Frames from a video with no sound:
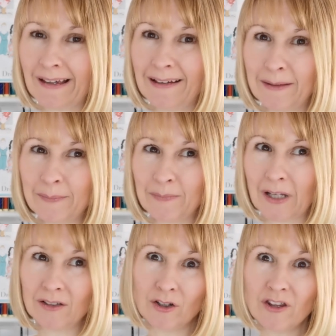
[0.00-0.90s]
And
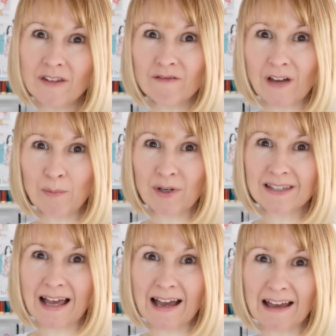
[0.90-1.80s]
other than
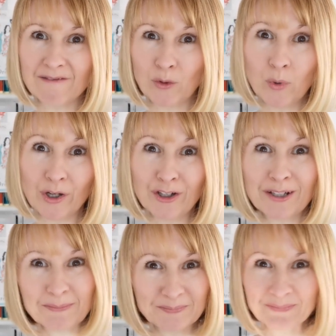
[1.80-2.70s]
fabrics that I have for
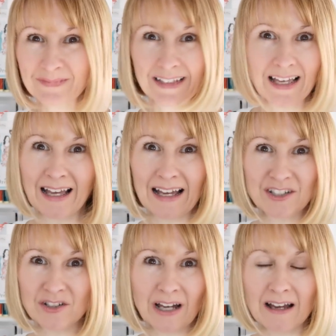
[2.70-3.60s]
work, I
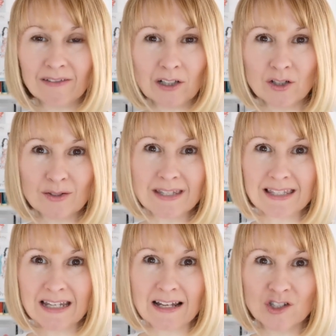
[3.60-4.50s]
don't have loads
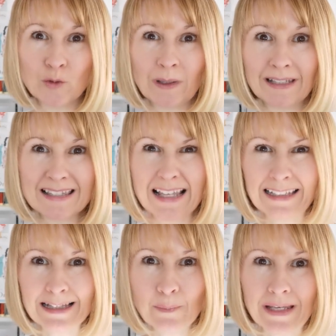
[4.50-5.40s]
stacked up unless they're
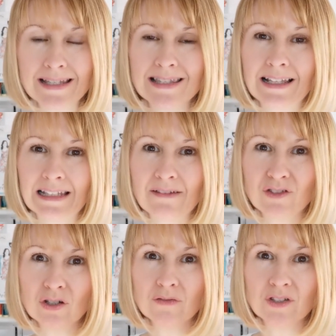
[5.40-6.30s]
little bits that are left
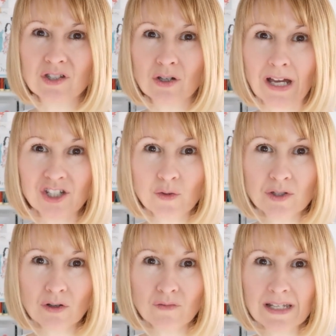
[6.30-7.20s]
over. So as you
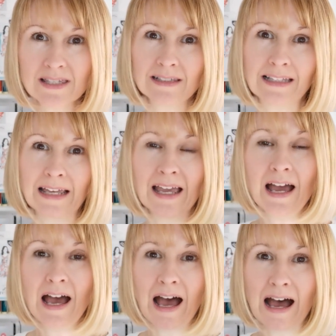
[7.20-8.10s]
saw recently,
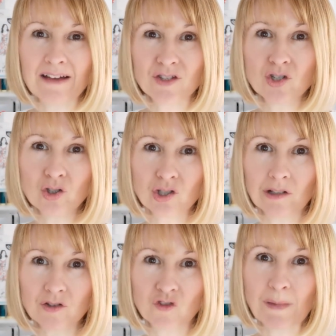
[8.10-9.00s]
I've stored a
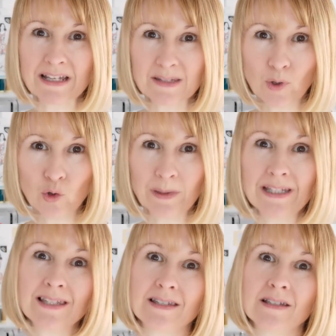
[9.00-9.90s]
lot of my small
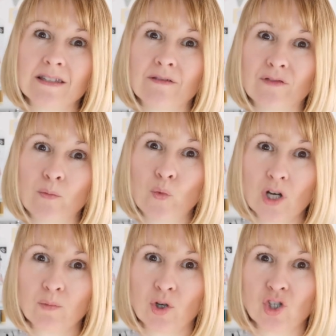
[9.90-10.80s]
pieces from
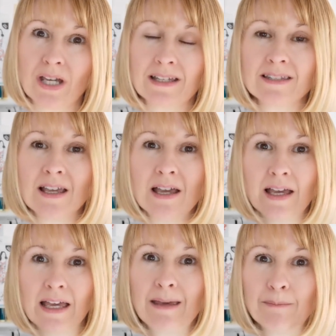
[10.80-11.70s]
work projects
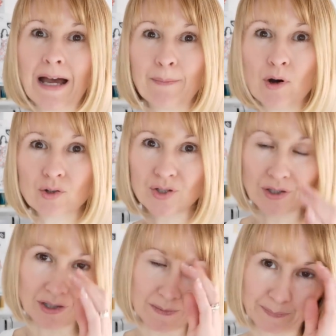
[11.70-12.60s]
in my
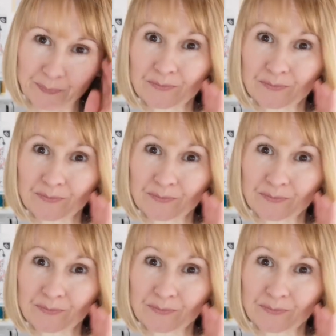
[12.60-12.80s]
boxes.